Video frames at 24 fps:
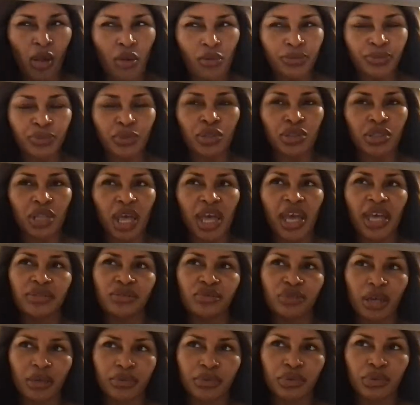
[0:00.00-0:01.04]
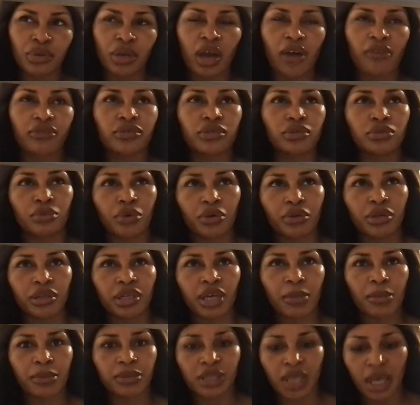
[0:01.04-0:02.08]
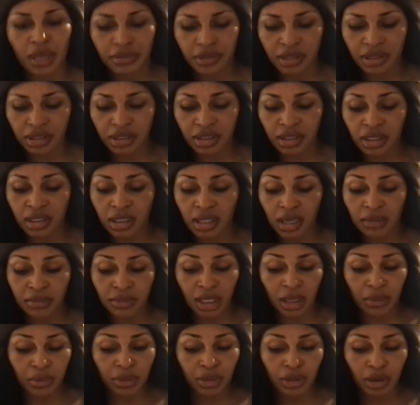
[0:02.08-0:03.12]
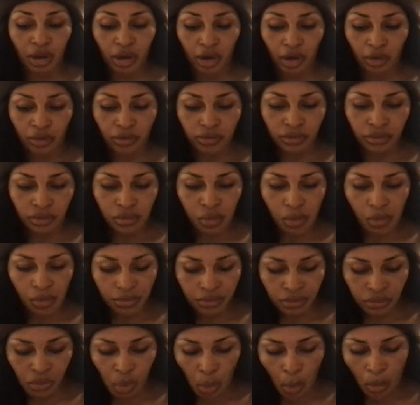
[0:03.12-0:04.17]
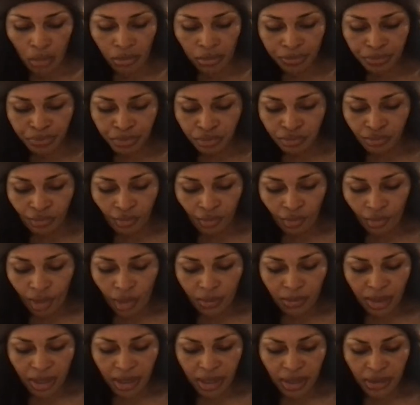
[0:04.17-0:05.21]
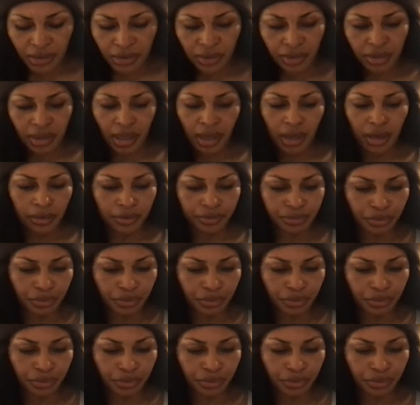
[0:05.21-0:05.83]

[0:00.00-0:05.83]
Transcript: and I had dropped her off to work a couple times because she didn't come down with a car. But other than that,